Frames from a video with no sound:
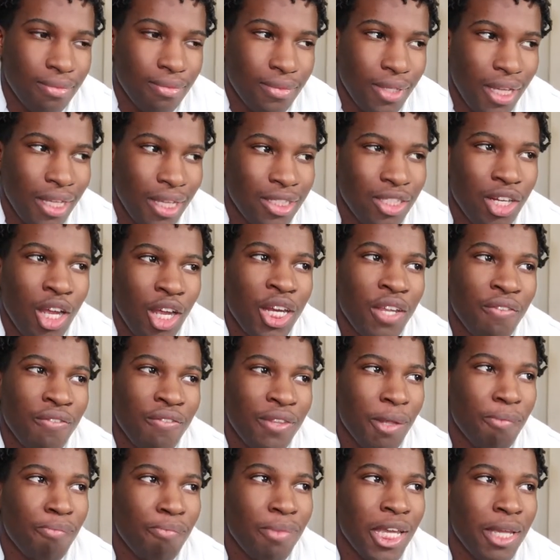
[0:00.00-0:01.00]
It's not even
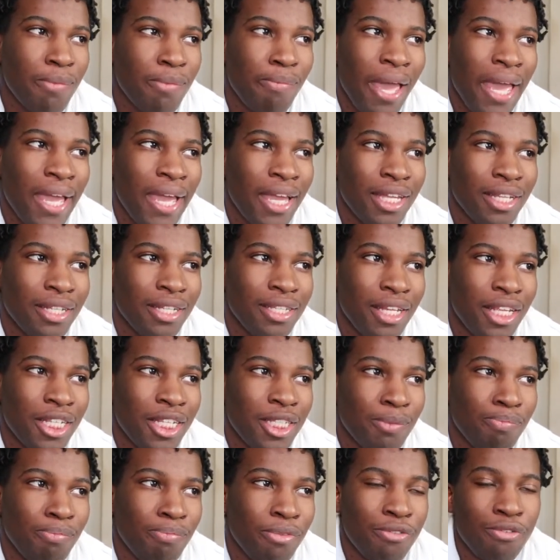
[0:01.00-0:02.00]
the Big Bang,
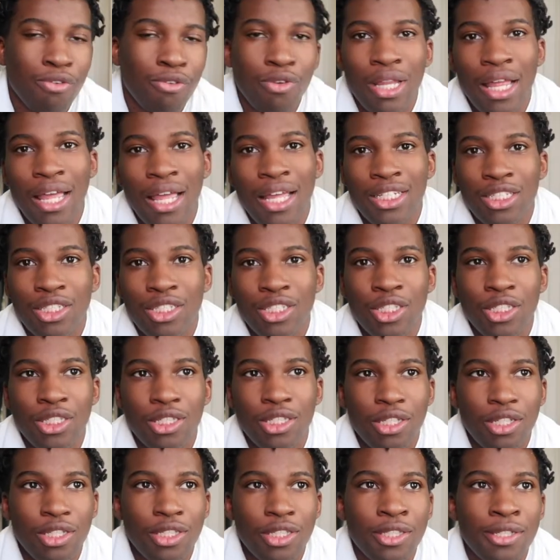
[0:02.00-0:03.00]
it's before that. It's just
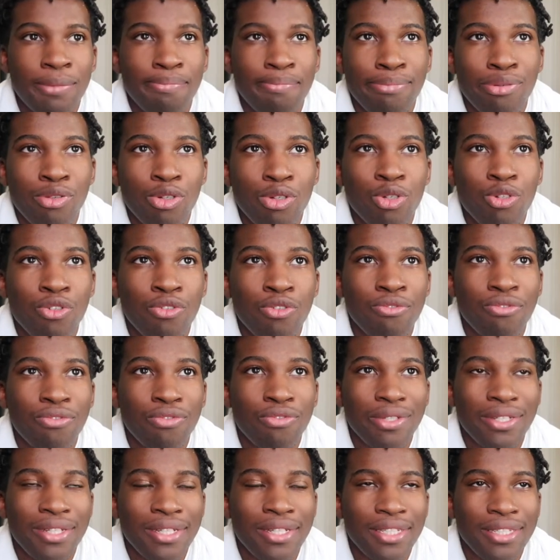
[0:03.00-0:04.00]
to prove
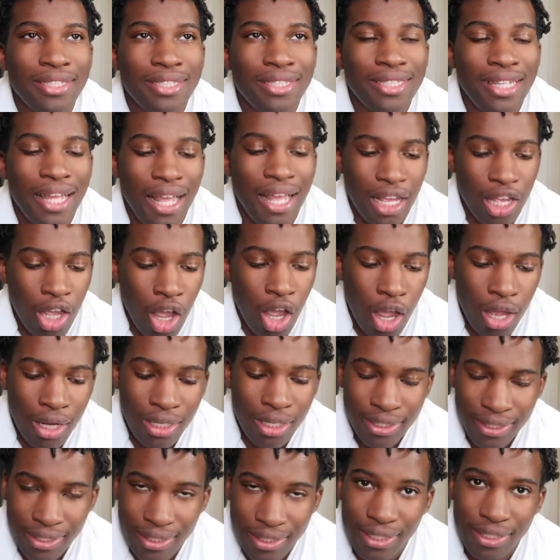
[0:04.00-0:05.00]
that God
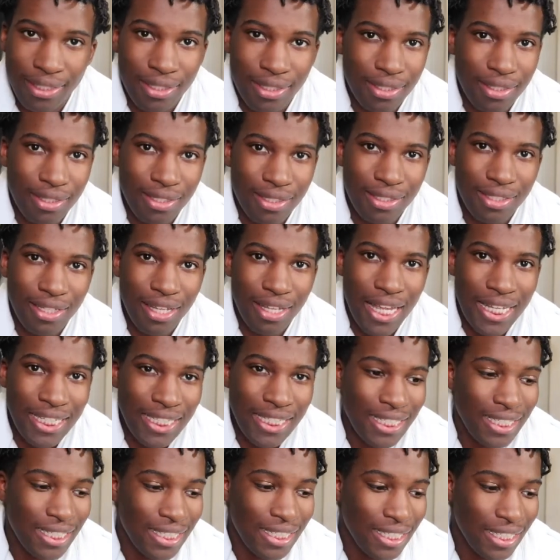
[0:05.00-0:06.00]
exists.
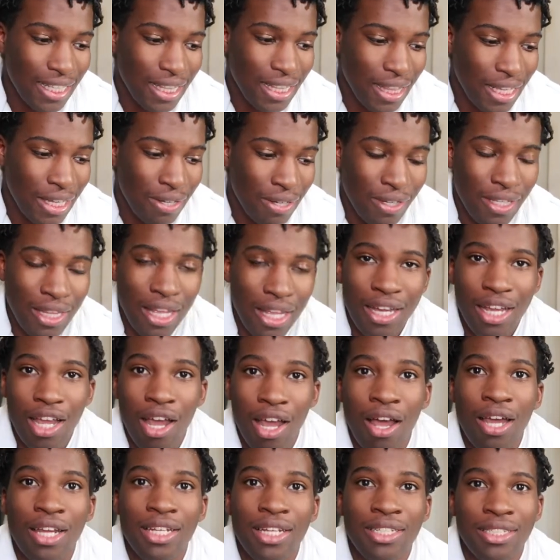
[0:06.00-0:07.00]
This is the theory that
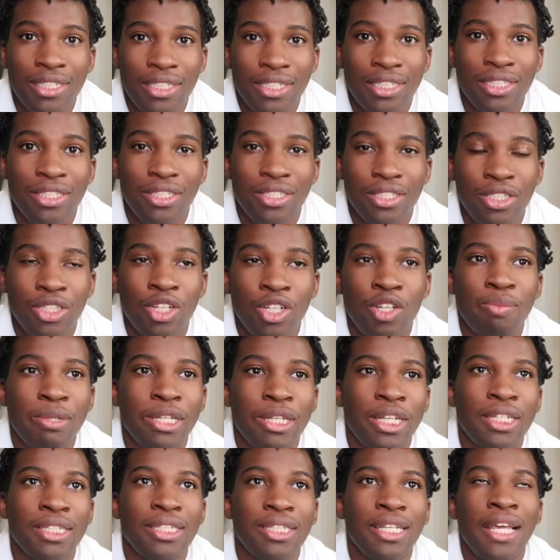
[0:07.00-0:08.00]
God exists, you know,
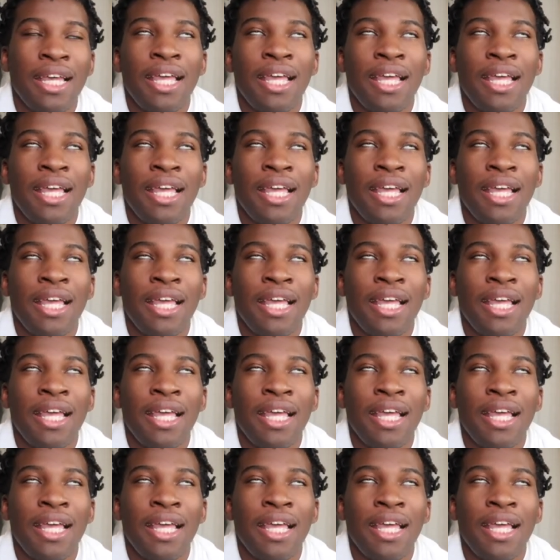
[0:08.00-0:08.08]
because